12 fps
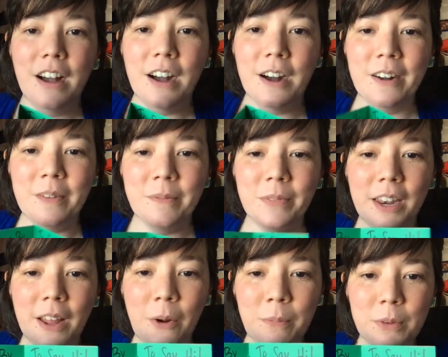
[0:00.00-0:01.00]

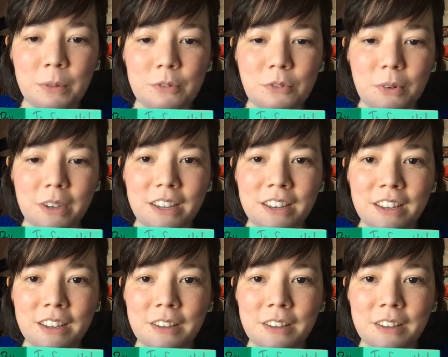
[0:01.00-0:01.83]
And I hope you enjoyed